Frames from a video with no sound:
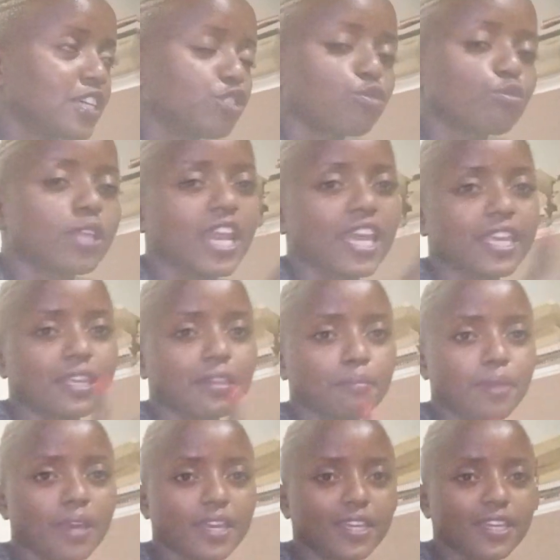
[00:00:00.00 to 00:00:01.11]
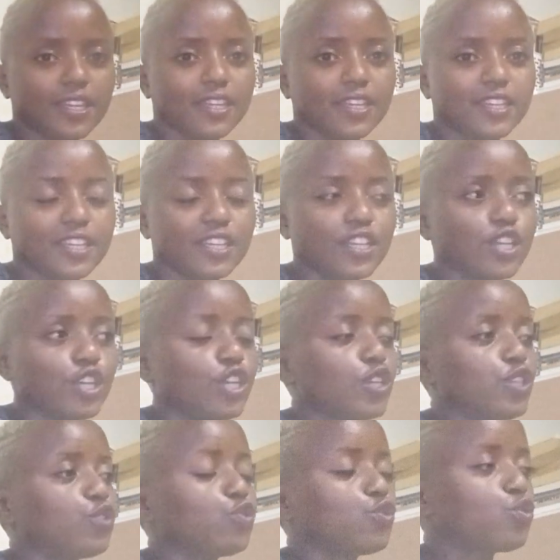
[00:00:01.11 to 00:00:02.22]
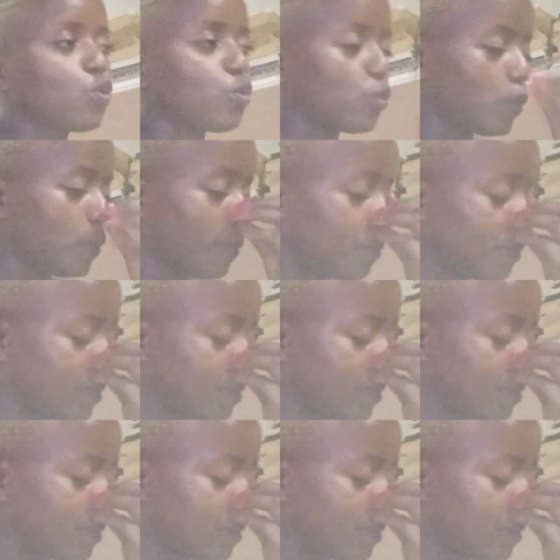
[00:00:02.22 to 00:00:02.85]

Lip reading: so that I can buy. So